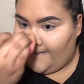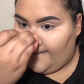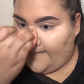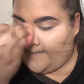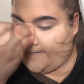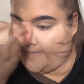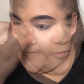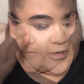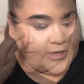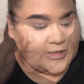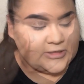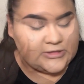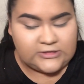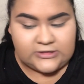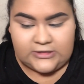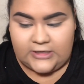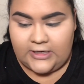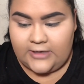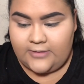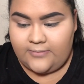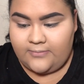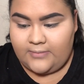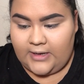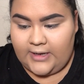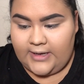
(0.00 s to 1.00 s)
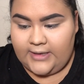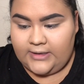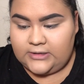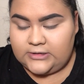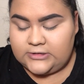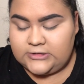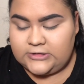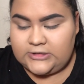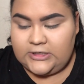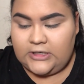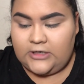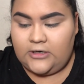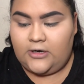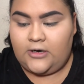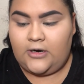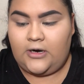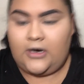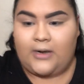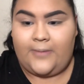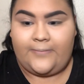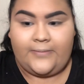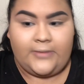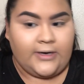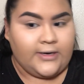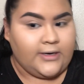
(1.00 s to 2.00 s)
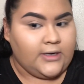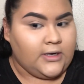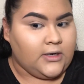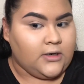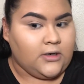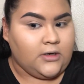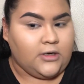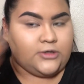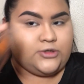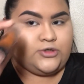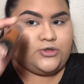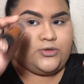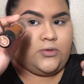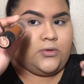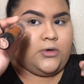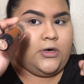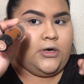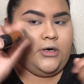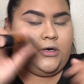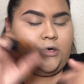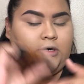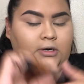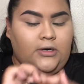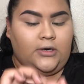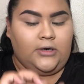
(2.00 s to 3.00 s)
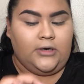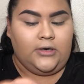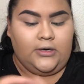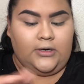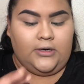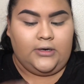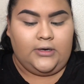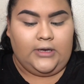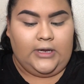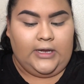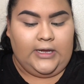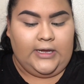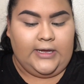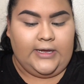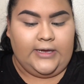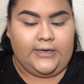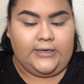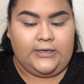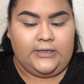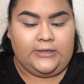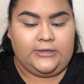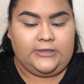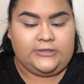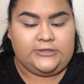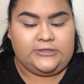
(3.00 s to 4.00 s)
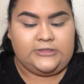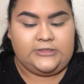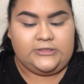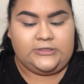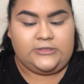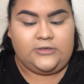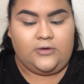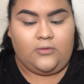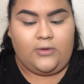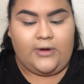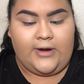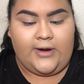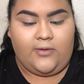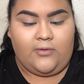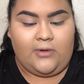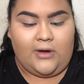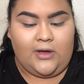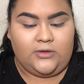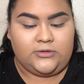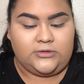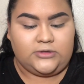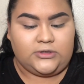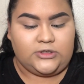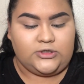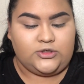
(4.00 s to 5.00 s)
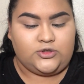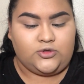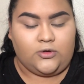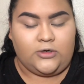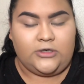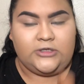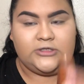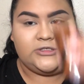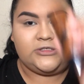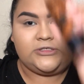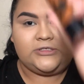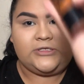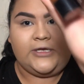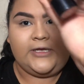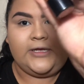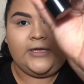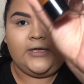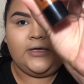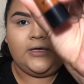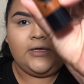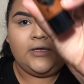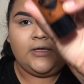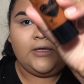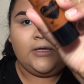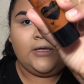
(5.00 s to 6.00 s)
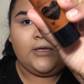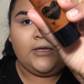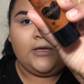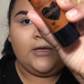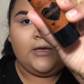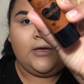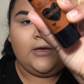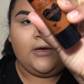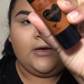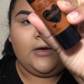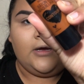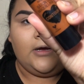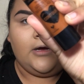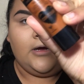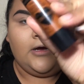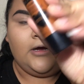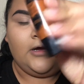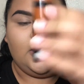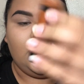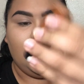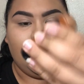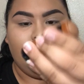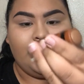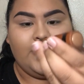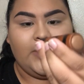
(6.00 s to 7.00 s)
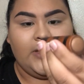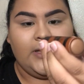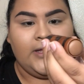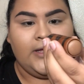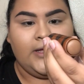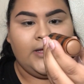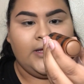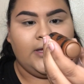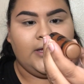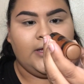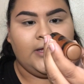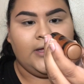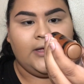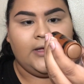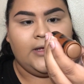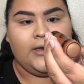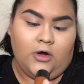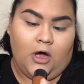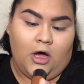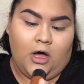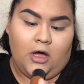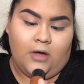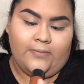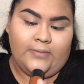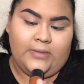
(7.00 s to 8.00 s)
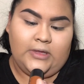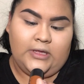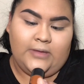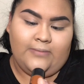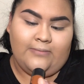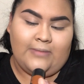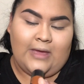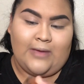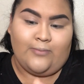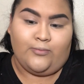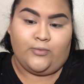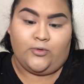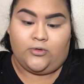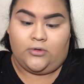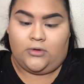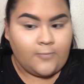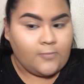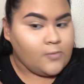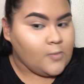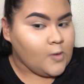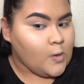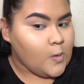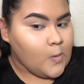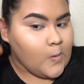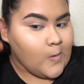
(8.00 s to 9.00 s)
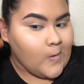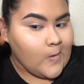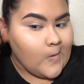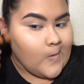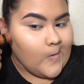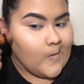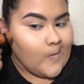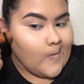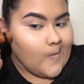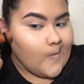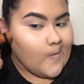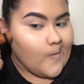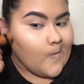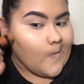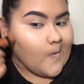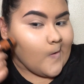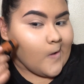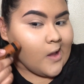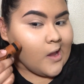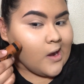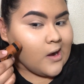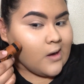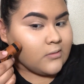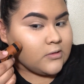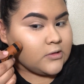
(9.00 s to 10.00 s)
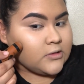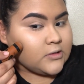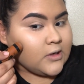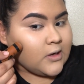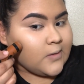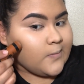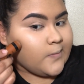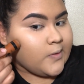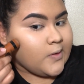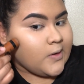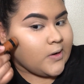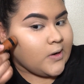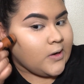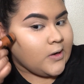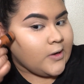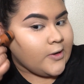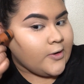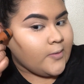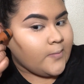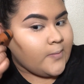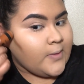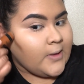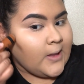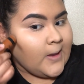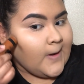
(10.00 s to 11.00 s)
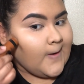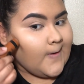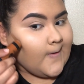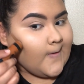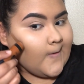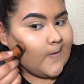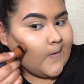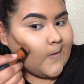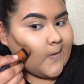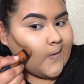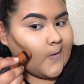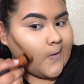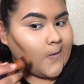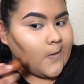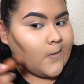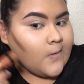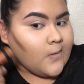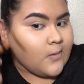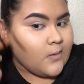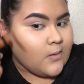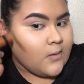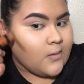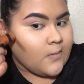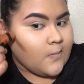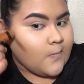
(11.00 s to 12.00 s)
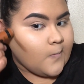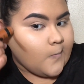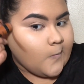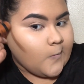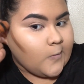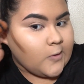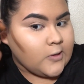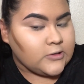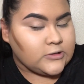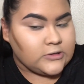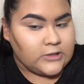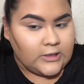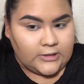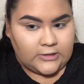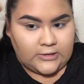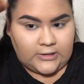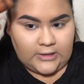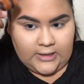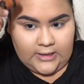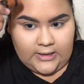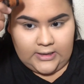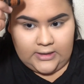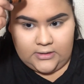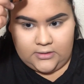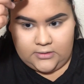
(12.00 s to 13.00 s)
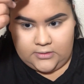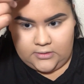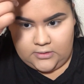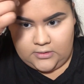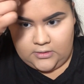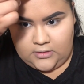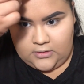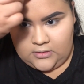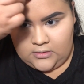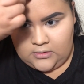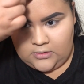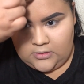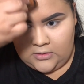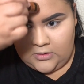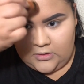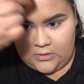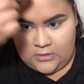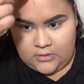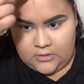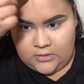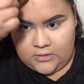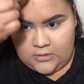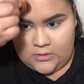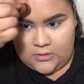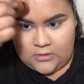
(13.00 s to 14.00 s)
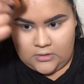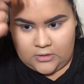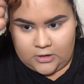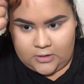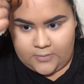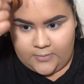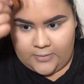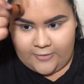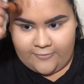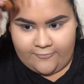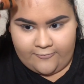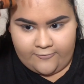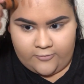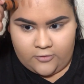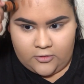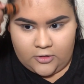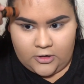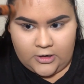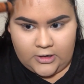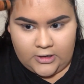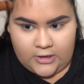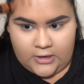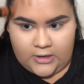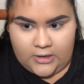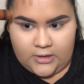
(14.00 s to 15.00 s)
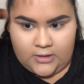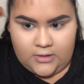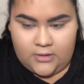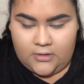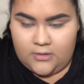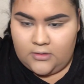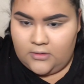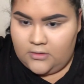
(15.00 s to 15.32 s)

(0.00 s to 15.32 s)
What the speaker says: Before I set my concealer, I'm going to contour. And this is the Wet n Wild contouring stick in Call Me Maple. And I'm just gonna put a little bit, just like that, on my forehead.